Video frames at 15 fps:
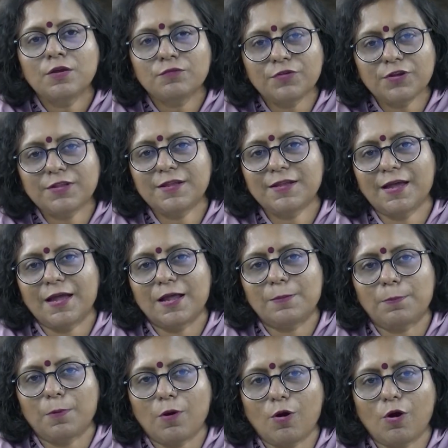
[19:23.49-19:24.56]
with the
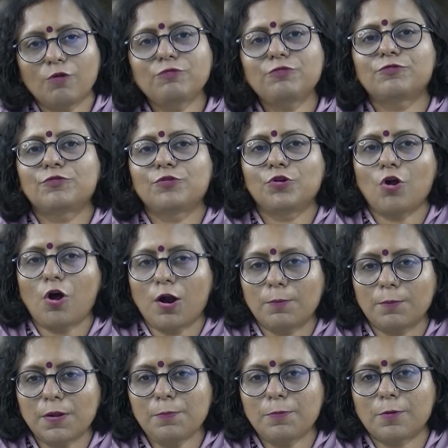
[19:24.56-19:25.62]
help of
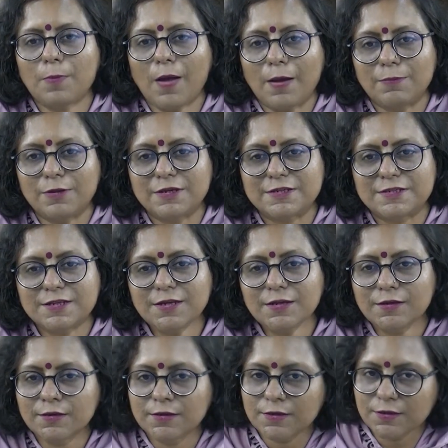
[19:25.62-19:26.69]
normal
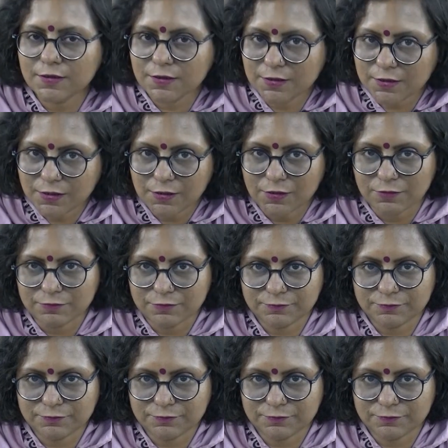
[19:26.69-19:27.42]
probability curve.